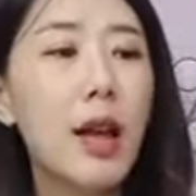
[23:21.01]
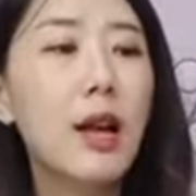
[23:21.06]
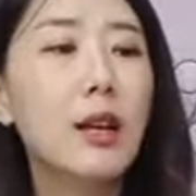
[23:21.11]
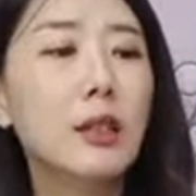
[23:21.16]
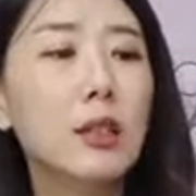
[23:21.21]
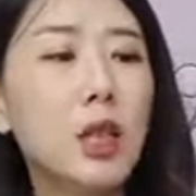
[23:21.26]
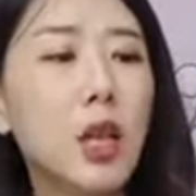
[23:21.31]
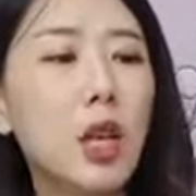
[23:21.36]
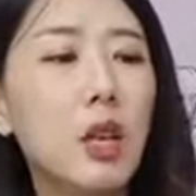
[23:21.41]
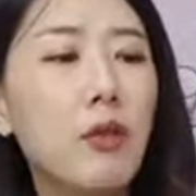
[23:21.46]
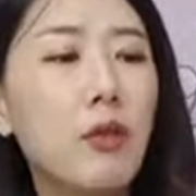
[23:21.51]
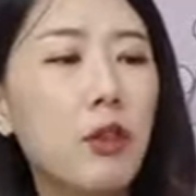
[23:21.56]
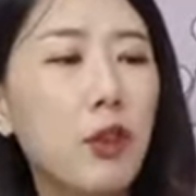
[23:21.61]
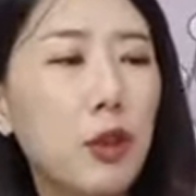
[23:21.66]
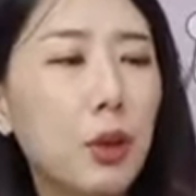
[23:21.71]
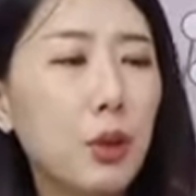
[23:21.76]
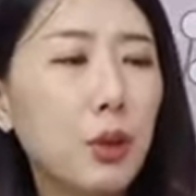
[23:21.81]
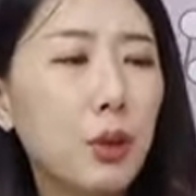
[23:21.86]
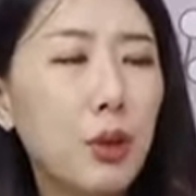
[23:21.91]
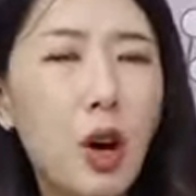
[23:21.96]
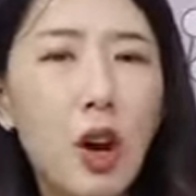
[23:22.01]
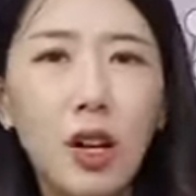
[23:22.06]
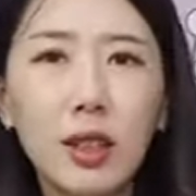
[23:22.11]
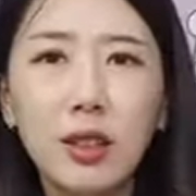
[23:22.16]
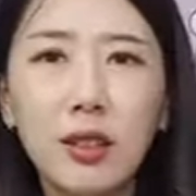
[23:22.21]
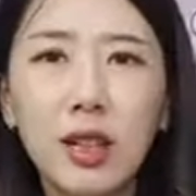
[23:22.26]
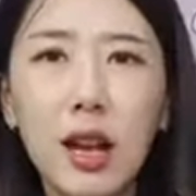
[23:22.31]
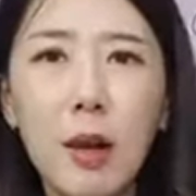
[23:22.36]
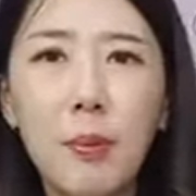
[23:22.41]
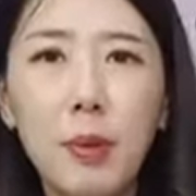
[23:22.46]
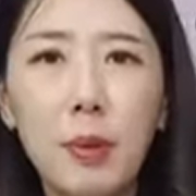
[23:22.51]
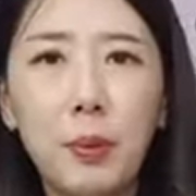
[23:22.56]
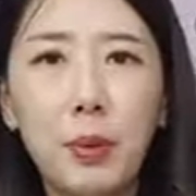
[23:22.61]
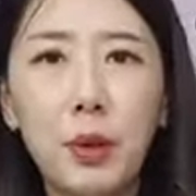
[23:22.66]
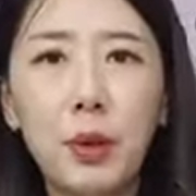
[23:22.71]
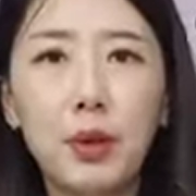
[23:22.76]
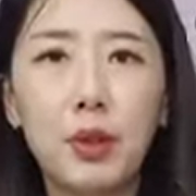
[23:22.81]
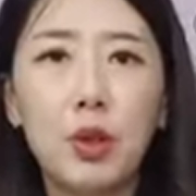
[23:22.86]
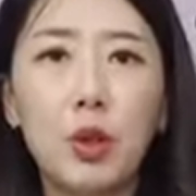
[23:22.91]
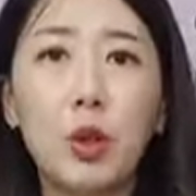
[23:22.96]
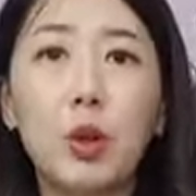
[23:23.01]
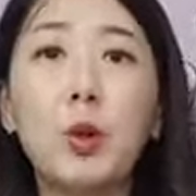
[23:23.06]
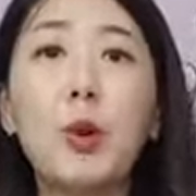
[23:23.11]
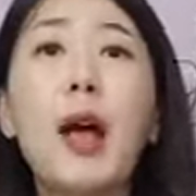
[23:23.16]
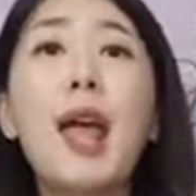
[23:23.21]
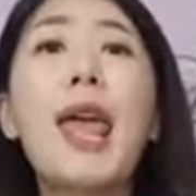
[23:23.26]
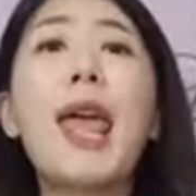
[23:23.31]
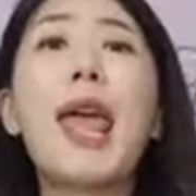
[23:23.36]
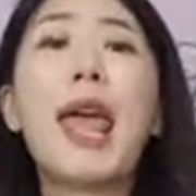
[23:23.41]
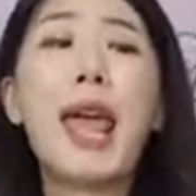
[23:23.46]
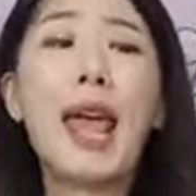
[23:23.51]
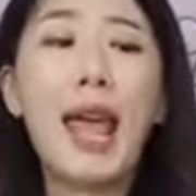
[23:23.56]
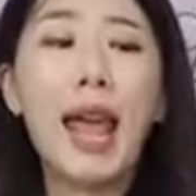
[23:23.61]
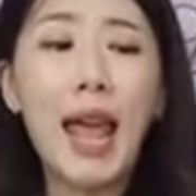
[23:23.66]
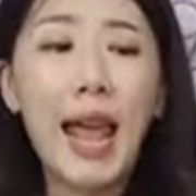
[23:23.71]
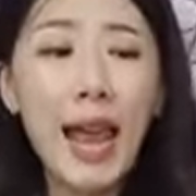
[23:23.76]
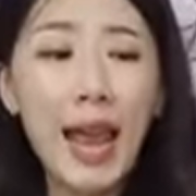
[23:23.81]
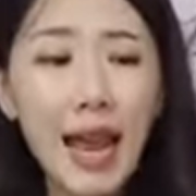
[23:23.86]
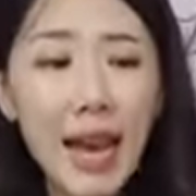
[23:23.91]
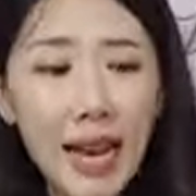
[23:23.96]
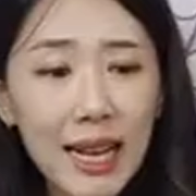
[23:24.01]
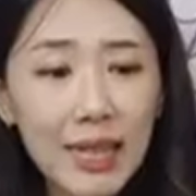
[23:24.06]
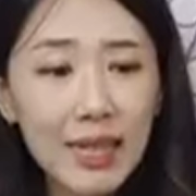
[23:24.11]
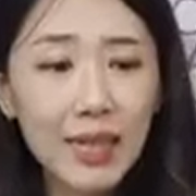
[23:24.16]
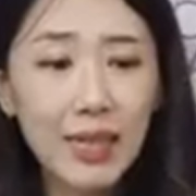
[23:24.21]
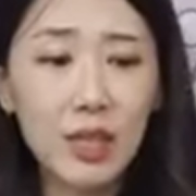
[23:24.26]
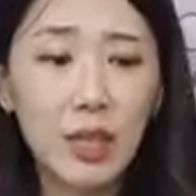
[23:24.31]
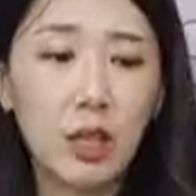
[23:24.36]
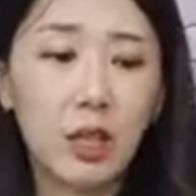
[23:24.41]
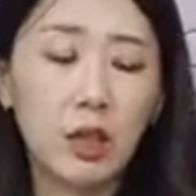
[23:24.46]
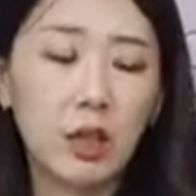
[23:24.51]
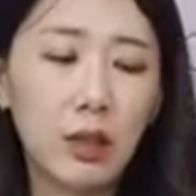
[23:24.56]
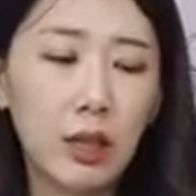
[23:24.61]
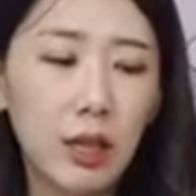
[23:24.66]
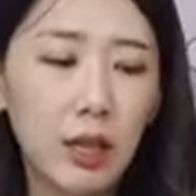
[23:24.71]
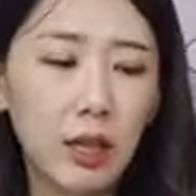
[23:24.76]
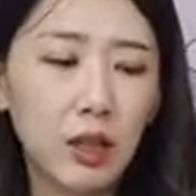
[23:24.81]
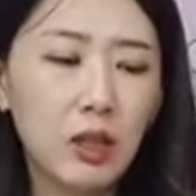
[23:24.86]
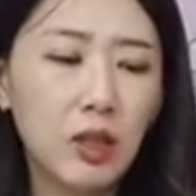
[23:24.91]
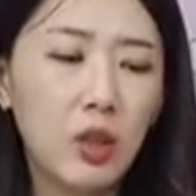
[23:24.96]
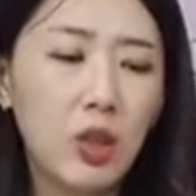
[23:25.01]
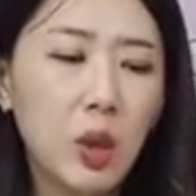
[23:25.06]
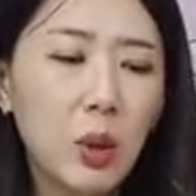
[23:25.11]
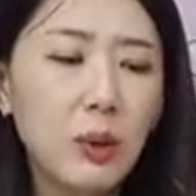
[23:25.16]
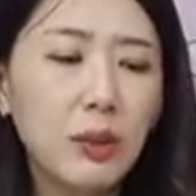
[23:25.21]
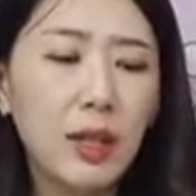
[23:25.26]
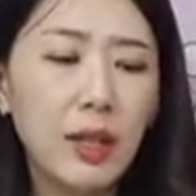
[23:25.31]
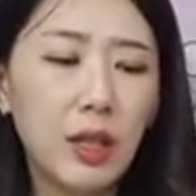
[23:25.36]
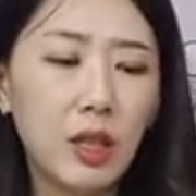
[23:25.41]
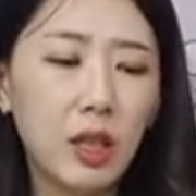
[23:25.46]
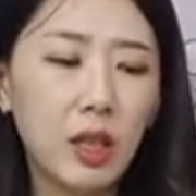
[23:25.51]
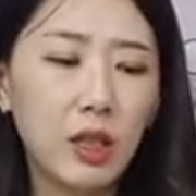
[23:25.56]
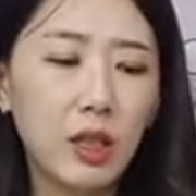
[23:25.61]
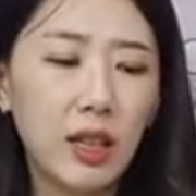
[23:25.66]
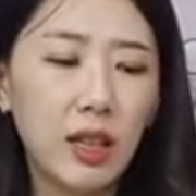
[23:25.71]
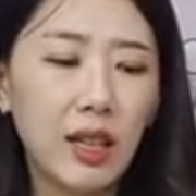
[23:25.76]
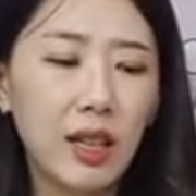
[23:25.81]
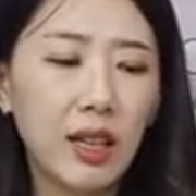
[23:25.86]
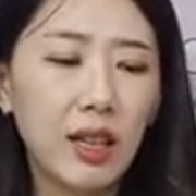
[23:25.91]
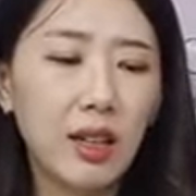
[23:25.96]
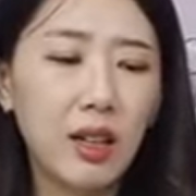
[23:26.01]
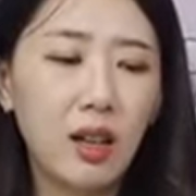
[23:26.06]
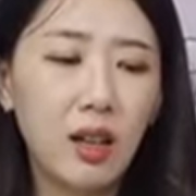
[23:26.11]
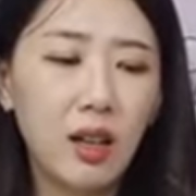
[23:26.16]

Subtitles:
So if you are the type of person who hates cooking, who don't like cooking,